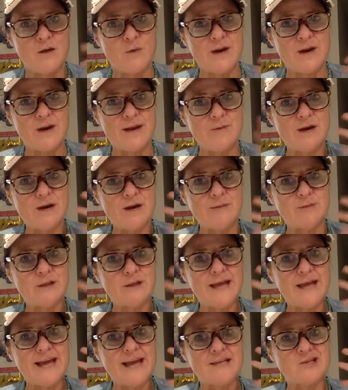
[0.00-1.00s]

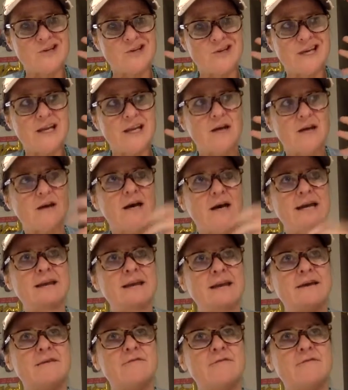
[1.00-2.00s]
to any
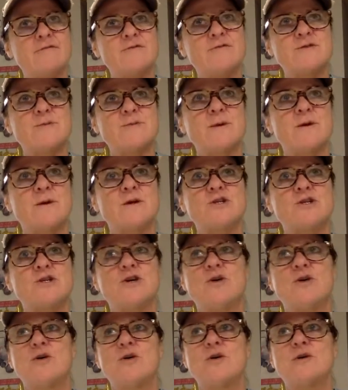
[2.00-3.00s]
kind of
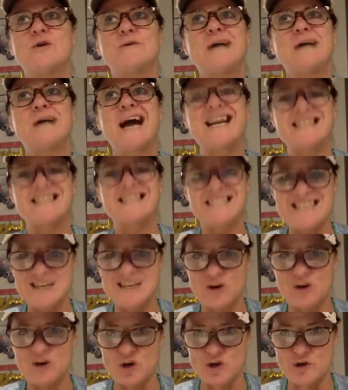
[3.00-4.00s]
spiritual
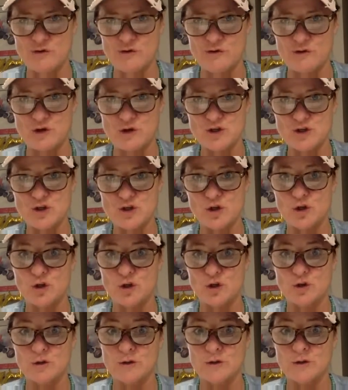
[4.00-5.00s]
idea or
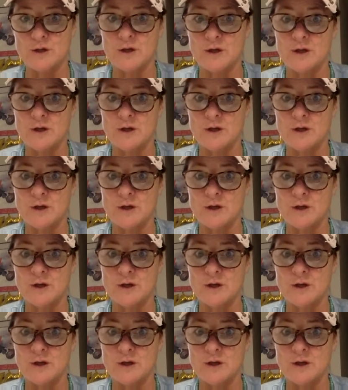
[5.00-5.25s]
universal